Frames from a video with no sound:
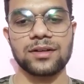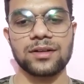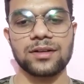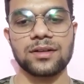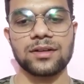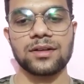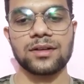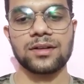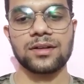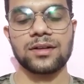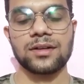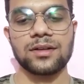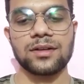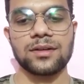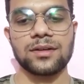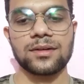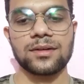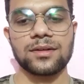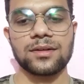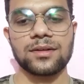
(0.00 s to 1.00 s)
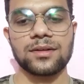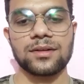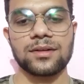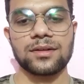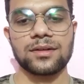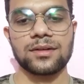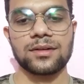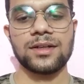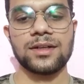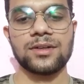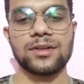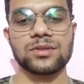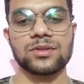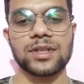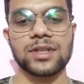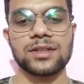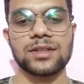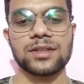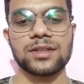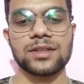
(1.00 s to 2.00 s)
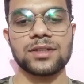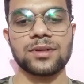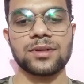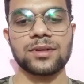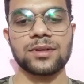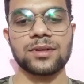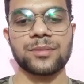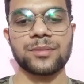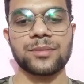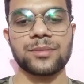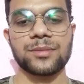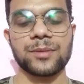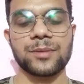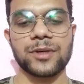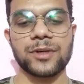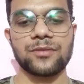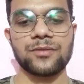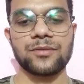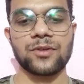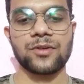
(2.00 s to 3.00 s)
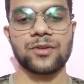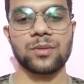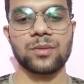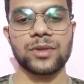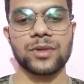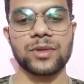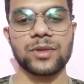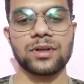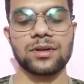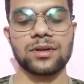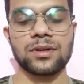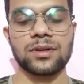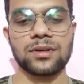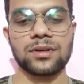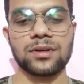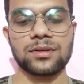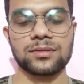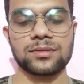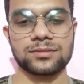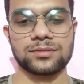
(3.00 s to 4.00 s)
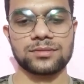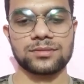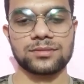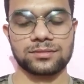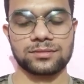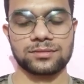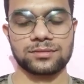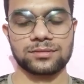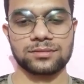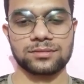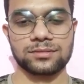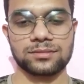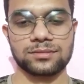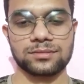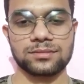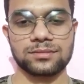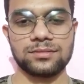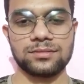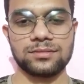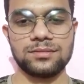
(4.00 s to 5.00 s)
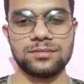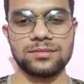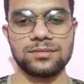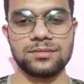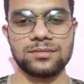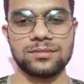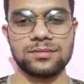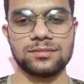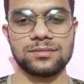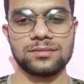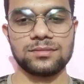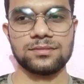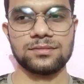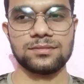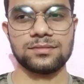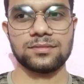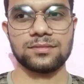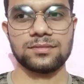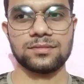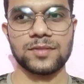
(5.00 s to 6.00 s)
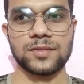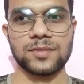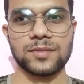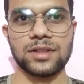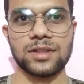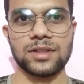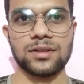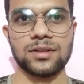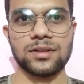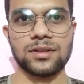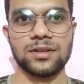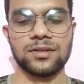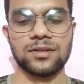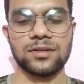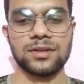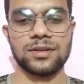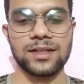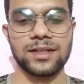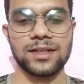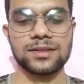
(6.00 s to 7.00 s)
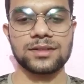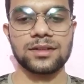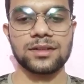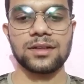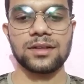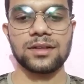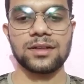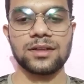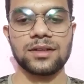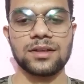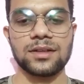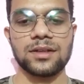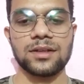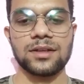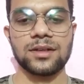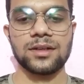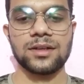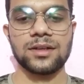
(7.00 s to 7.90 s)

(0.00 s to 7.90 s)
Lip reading: uh, cereals by soak in water, and after grinding, then it is supposed to be fermented overnight.